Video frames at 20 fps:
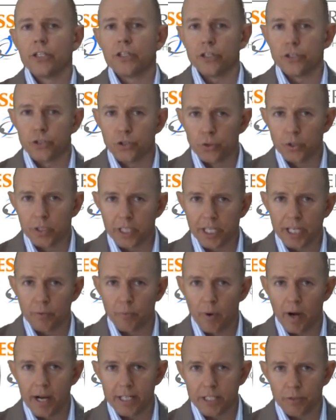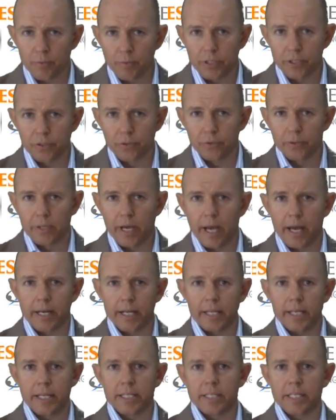The 2 key ways that we do that
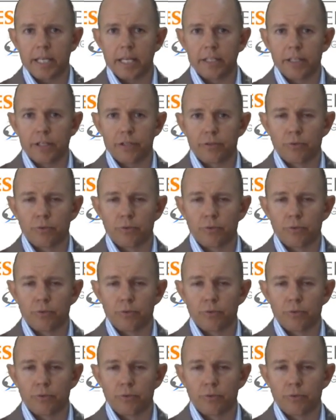is either